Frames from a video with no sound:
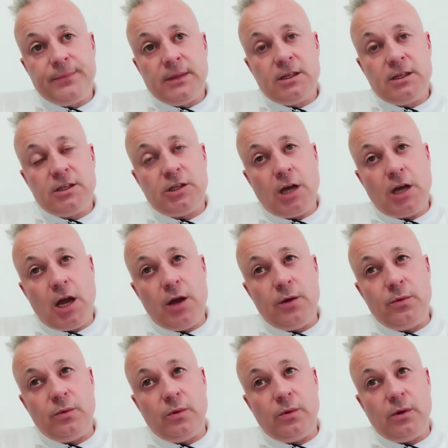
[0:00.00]

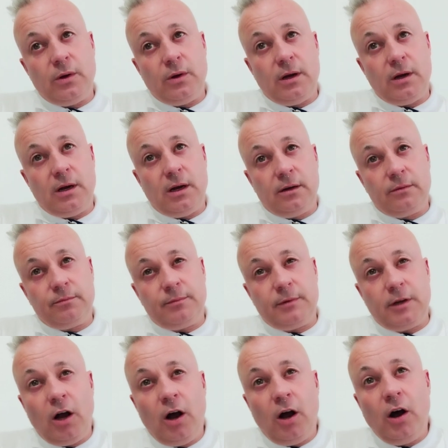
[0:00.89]
So I'm
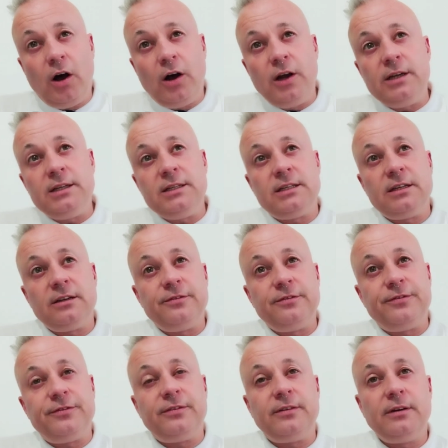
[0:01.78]
kind of